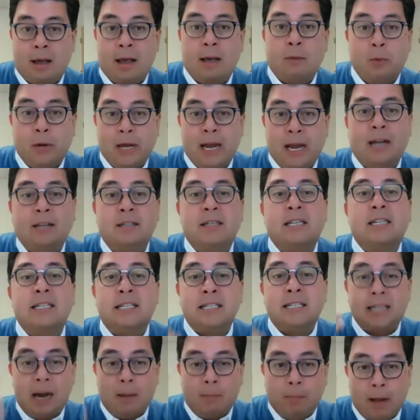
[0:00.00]
we had to
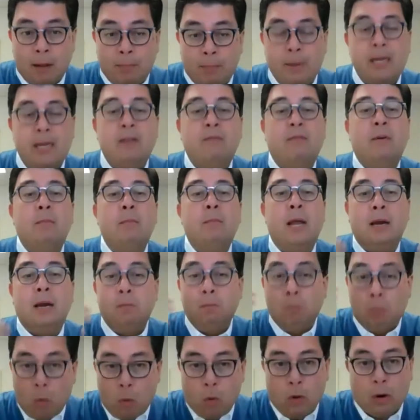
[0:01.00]
step up even in
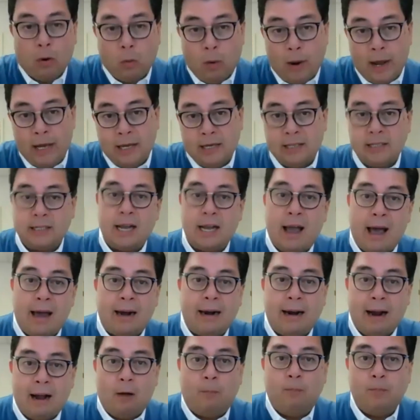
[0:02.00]
more ways to how
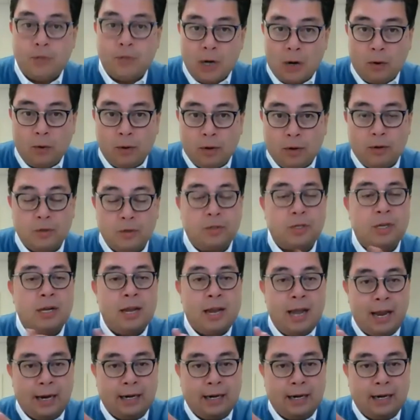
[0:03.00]
to help donors